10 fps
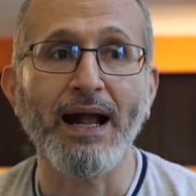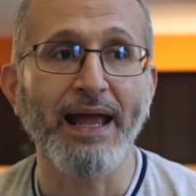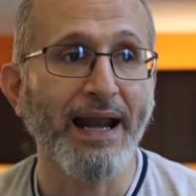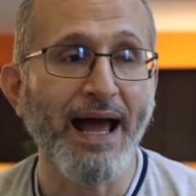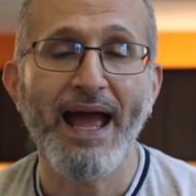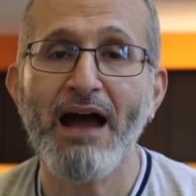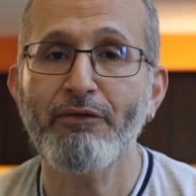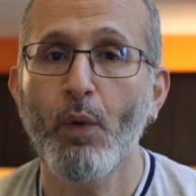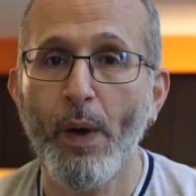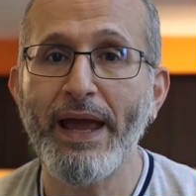Can I
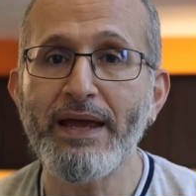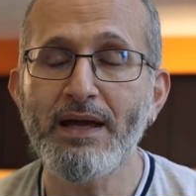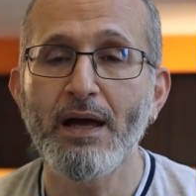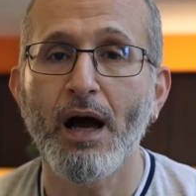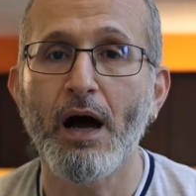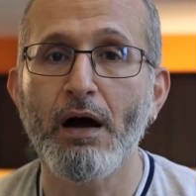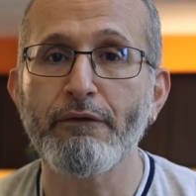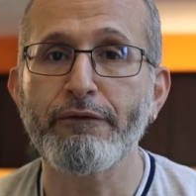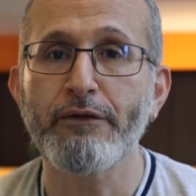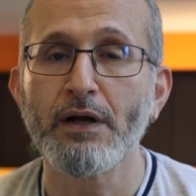have a way
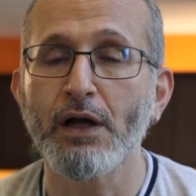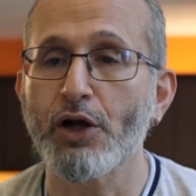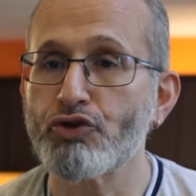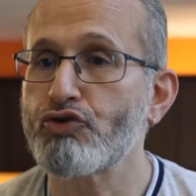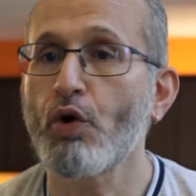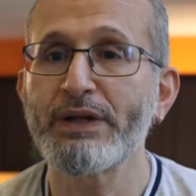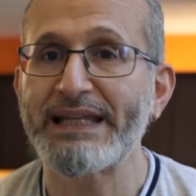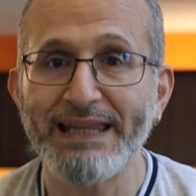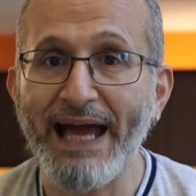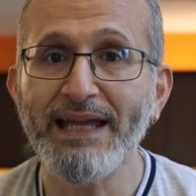of
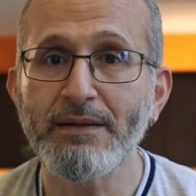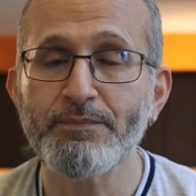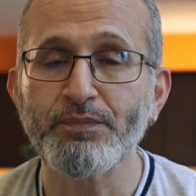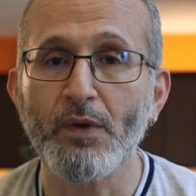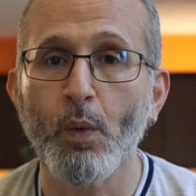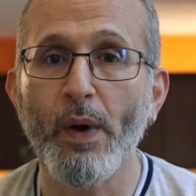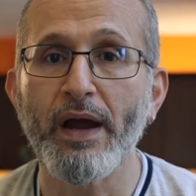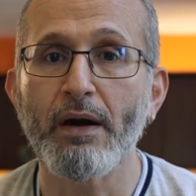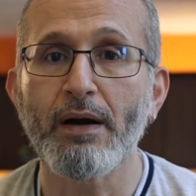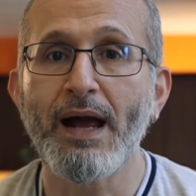controlling light
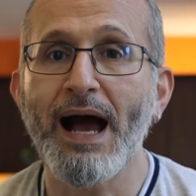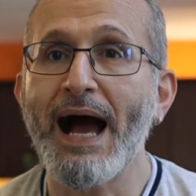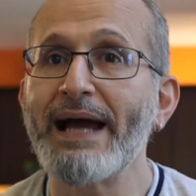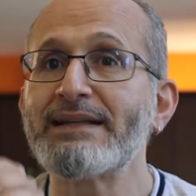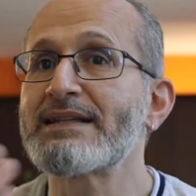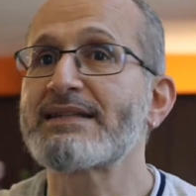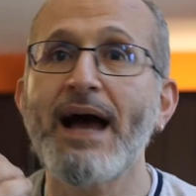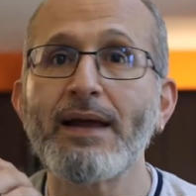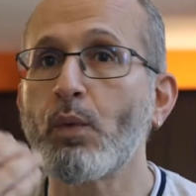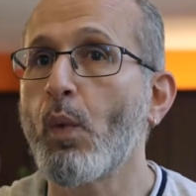where I
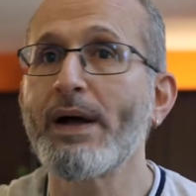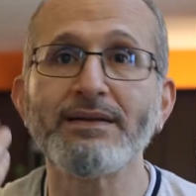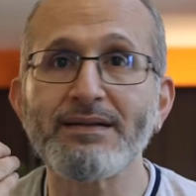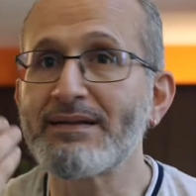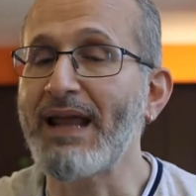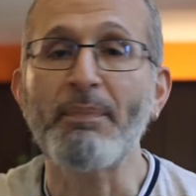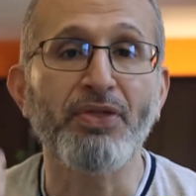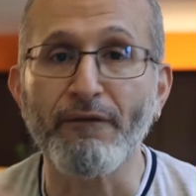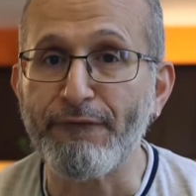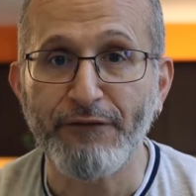decide what
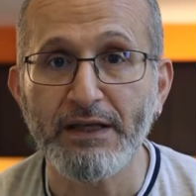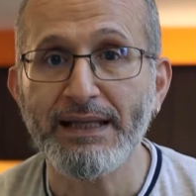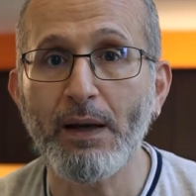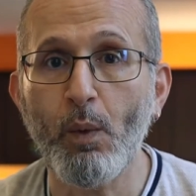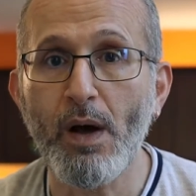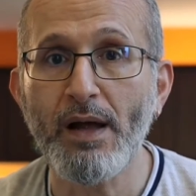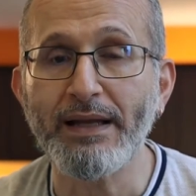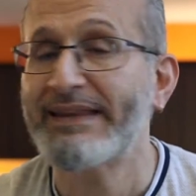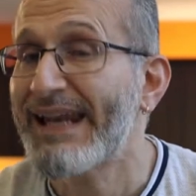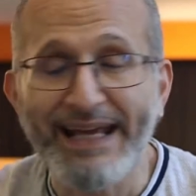depth of field I want,
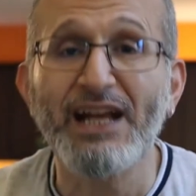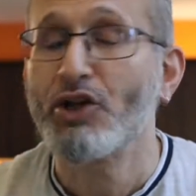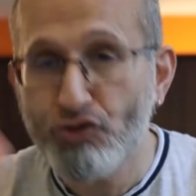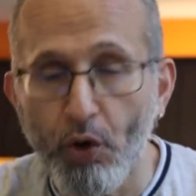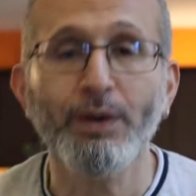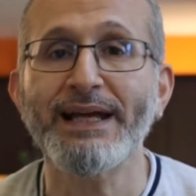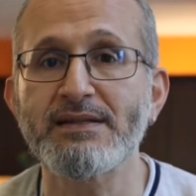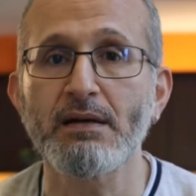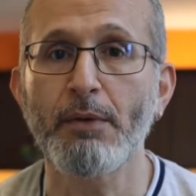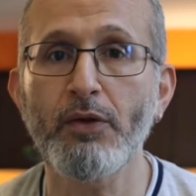and then I can control light
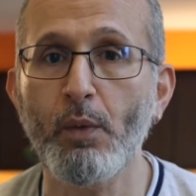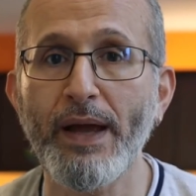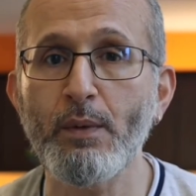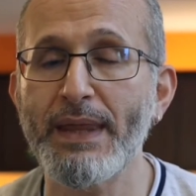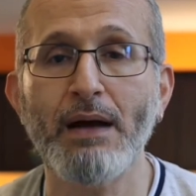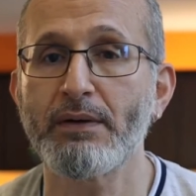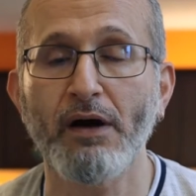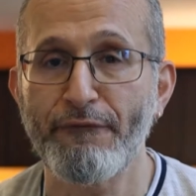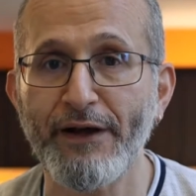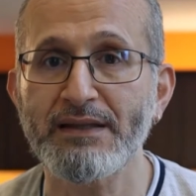some other way without
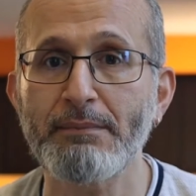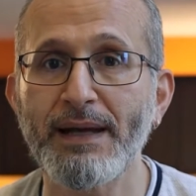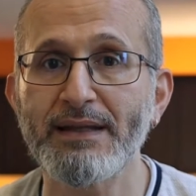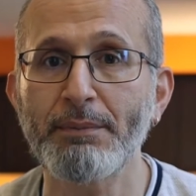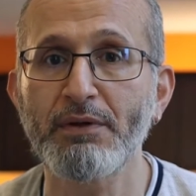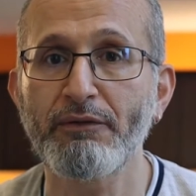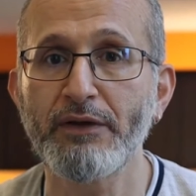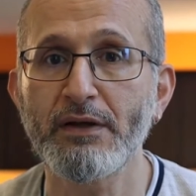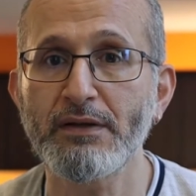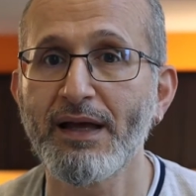affecting my depth of
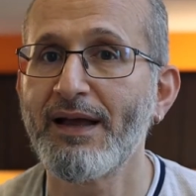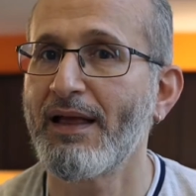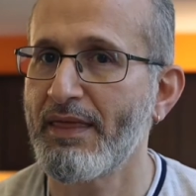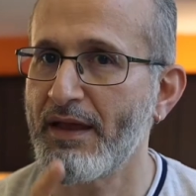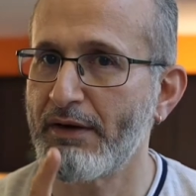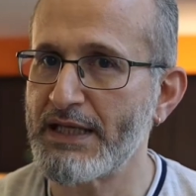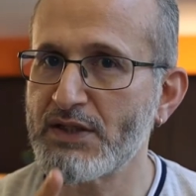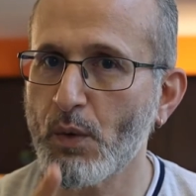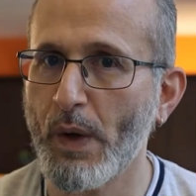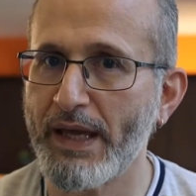field? There
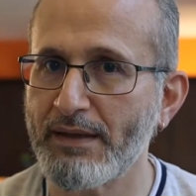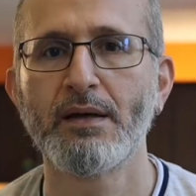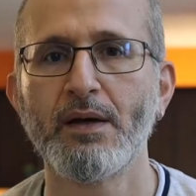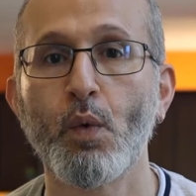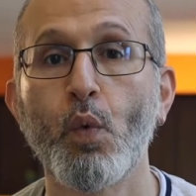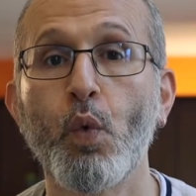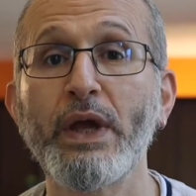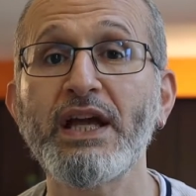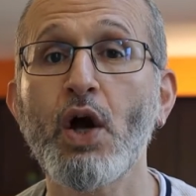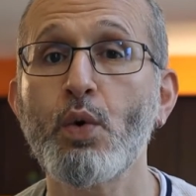is a way.
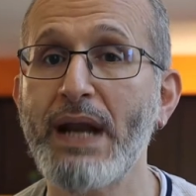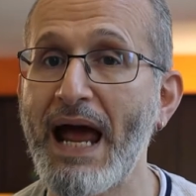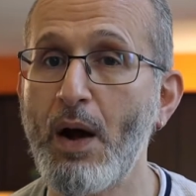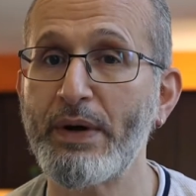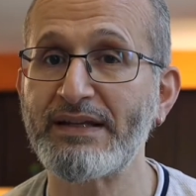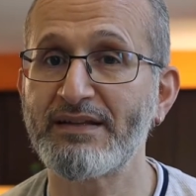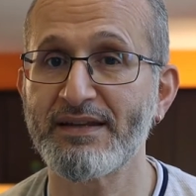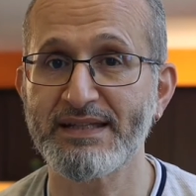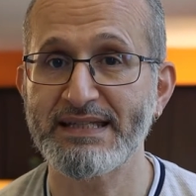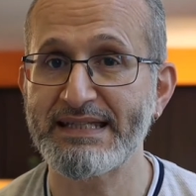We go now into
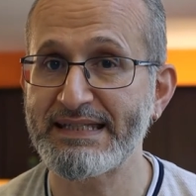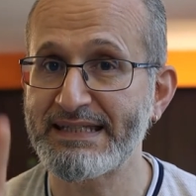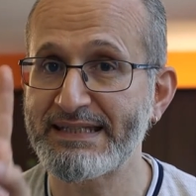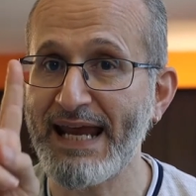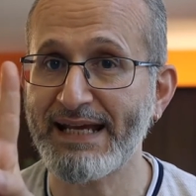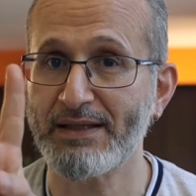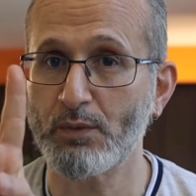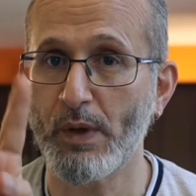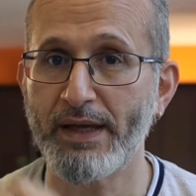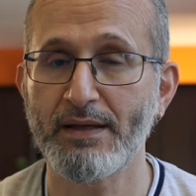the second
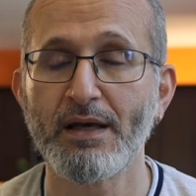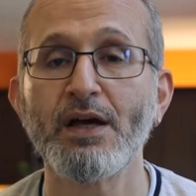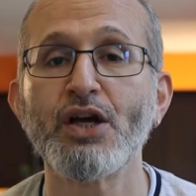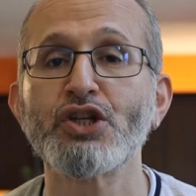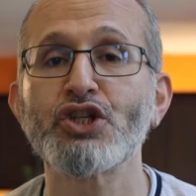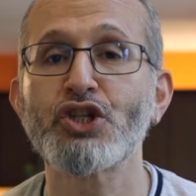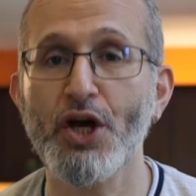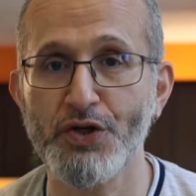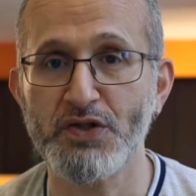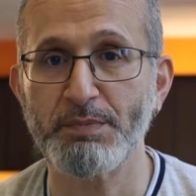way,
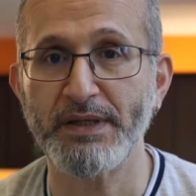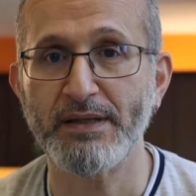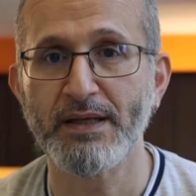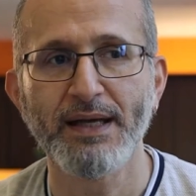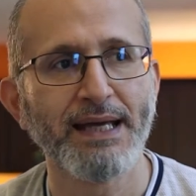shutter speed.